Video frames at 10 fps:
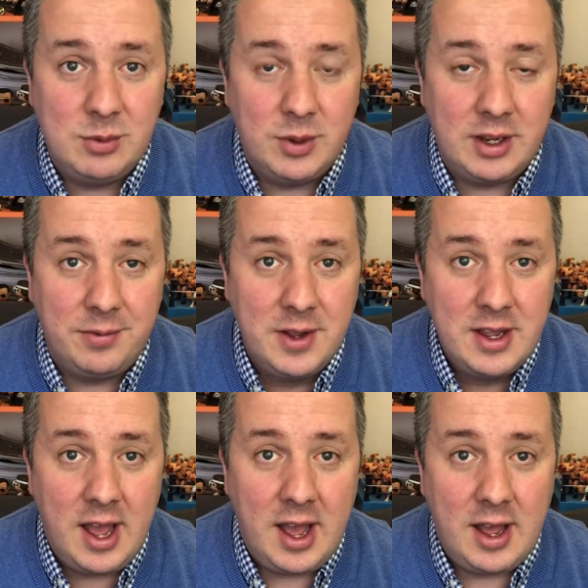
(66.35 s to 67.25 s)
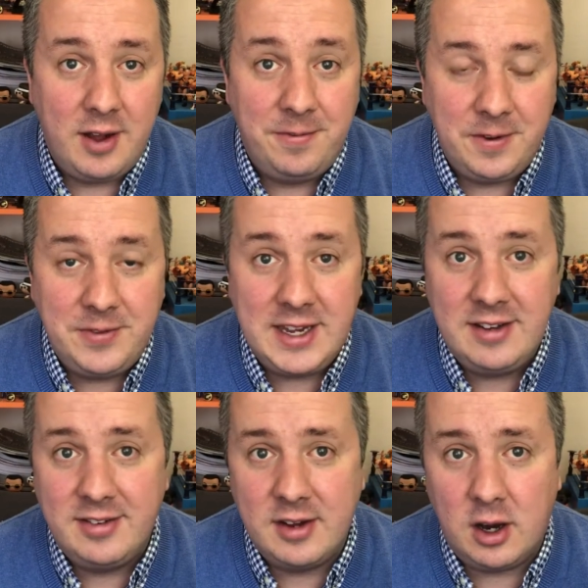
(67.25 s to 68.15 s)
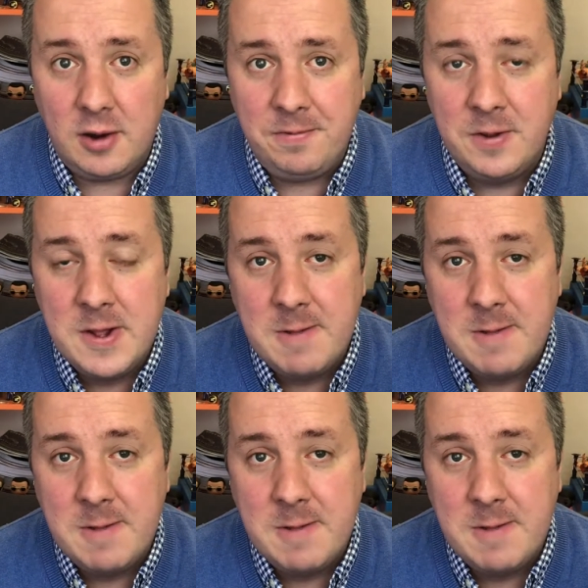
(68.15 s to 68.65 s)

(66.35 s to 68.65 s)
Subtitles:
with 15 staff